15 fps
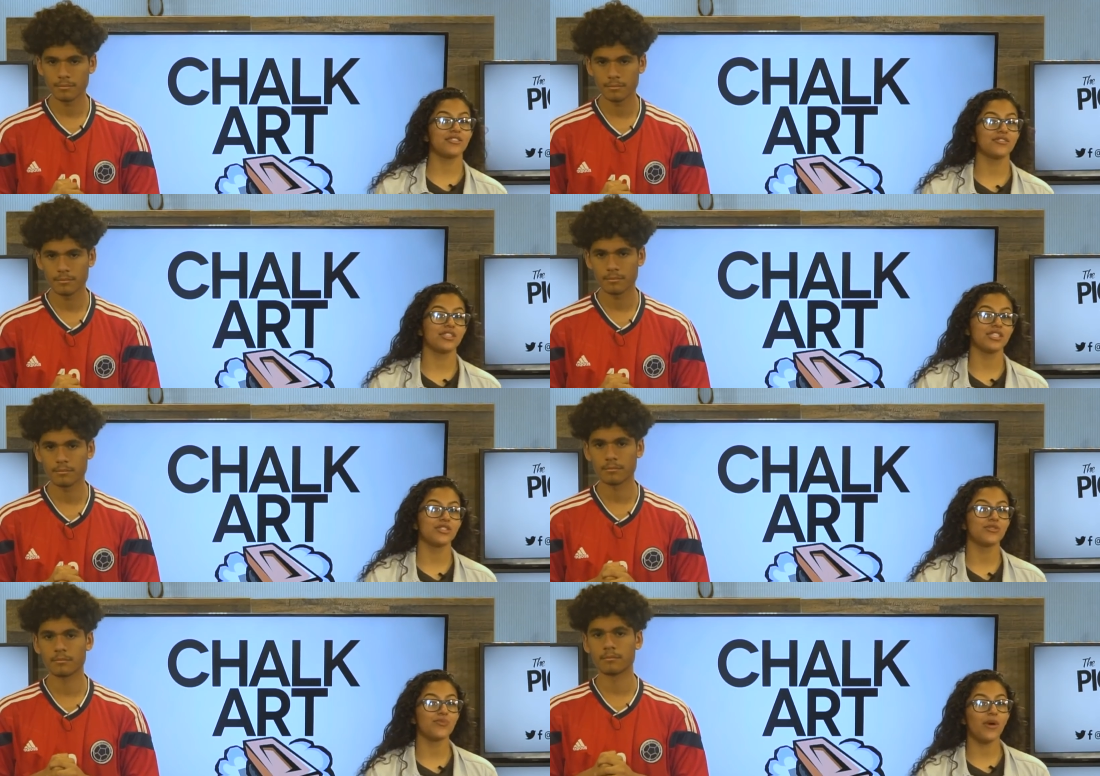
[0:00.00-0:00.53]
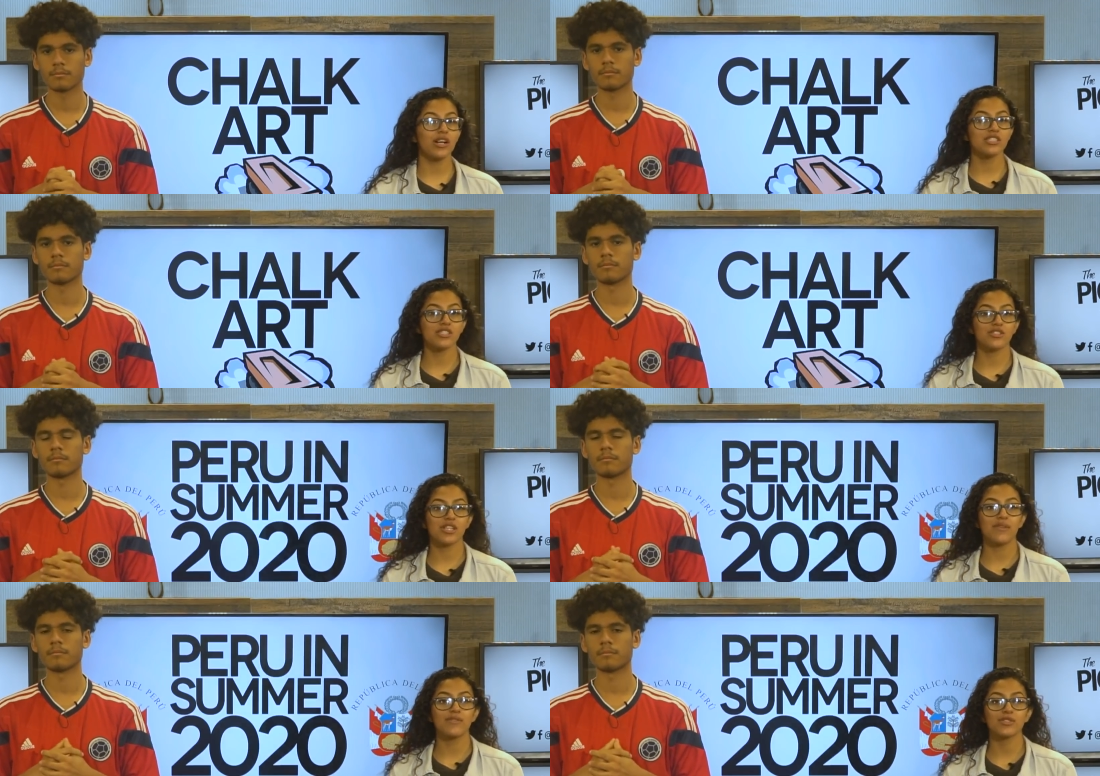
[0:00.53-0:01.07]
Speaker 1: students, want
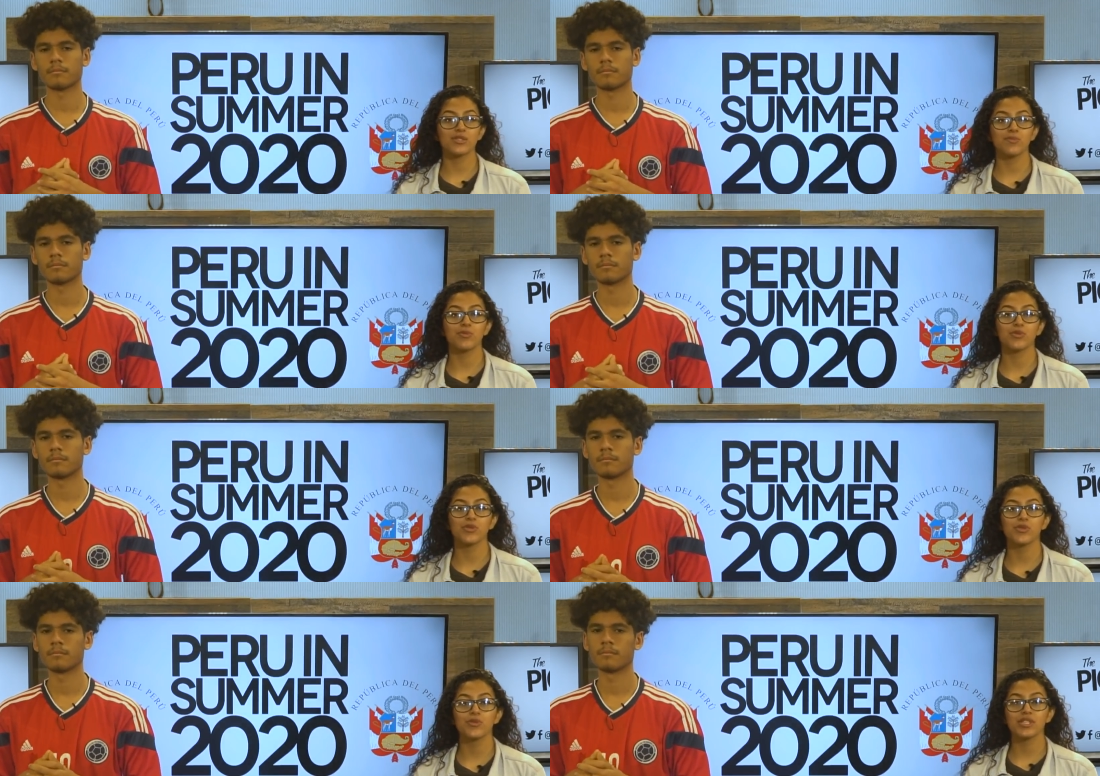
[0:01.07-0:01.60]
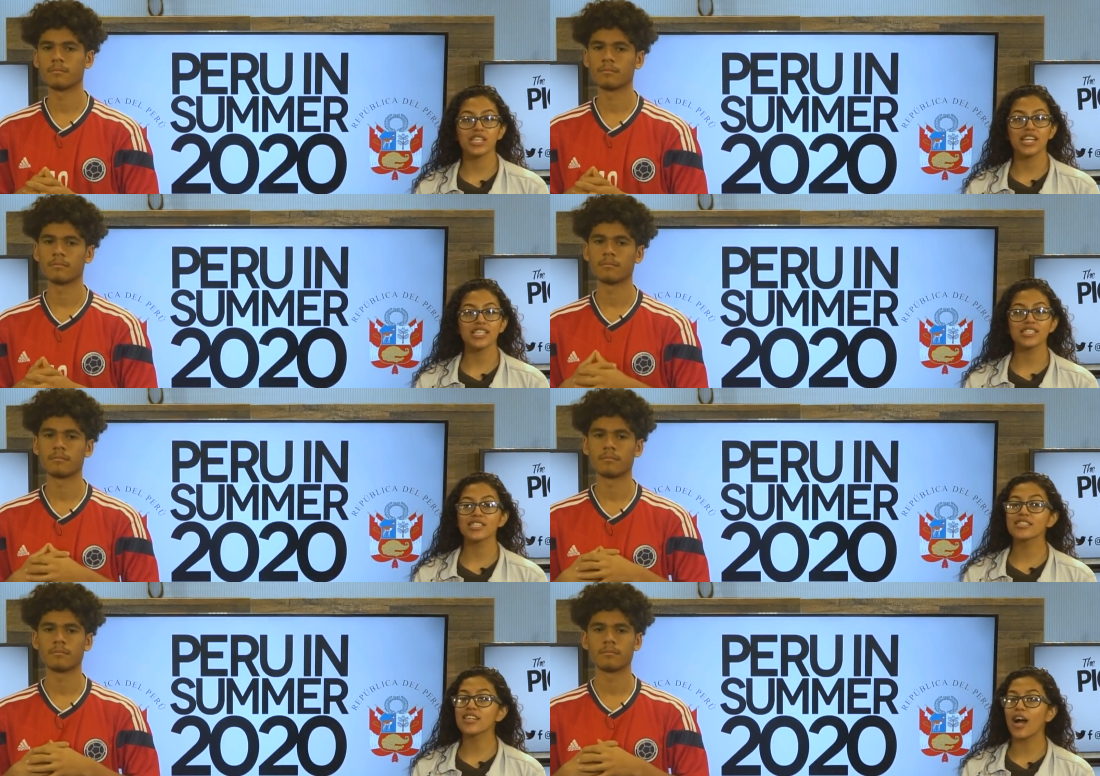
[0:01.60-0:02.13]
to travel to Peru with
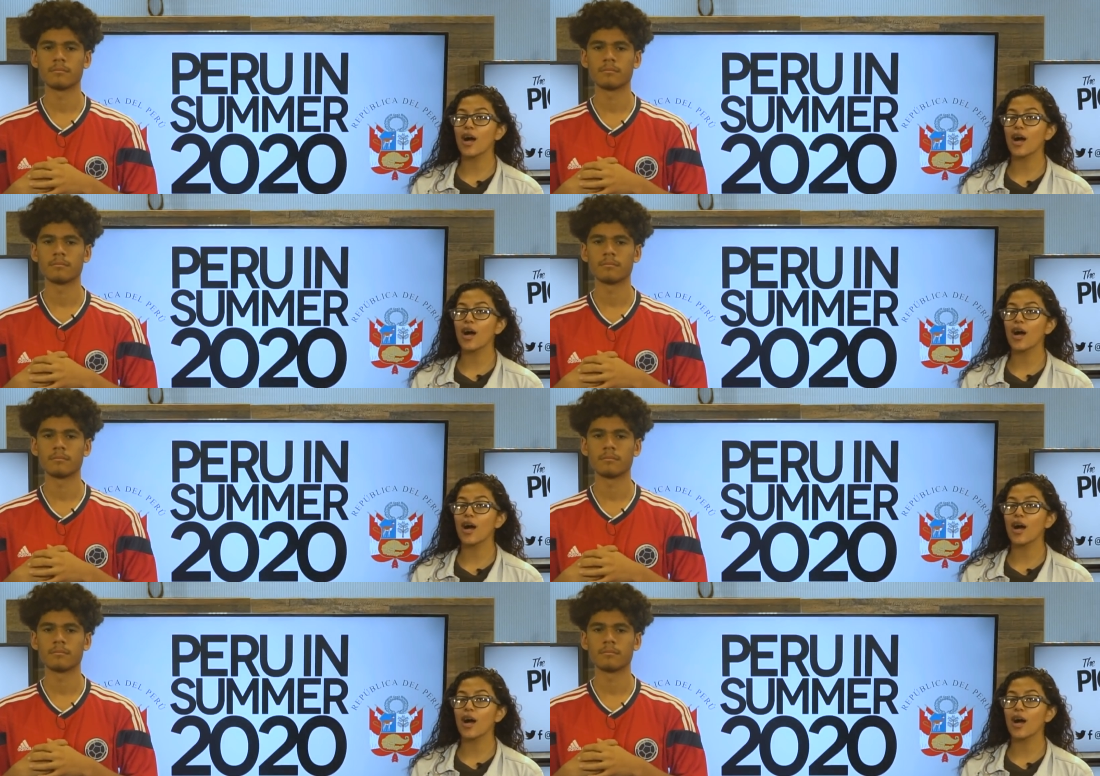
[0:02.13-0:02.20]
us?